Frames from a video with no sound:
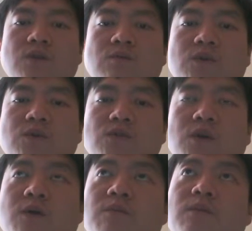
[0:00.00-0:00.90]
because
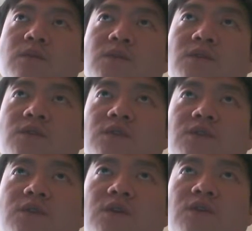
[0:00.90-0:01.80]
it's
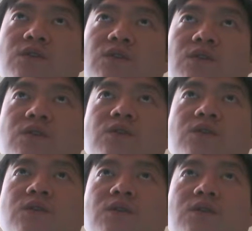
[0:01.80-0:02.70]
just the
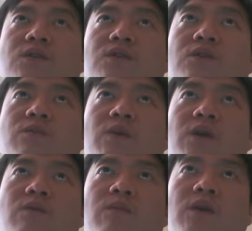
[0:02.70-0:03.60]

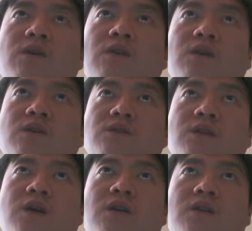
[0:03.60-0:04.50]
main data
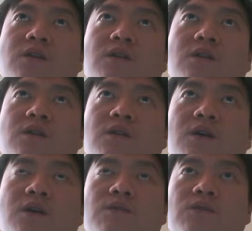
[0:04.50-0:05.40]
set
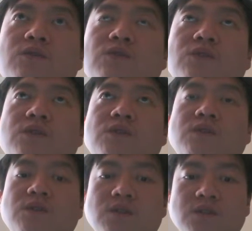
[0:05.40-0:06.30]
that I've been using
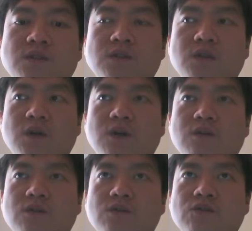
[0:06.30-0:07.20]
is
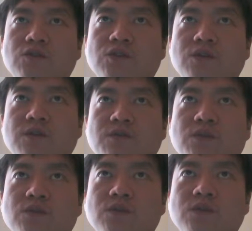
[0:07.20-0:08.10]
user
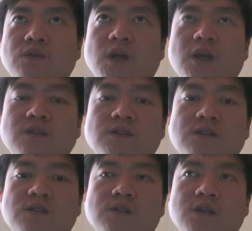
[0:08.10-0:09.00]
review, the text,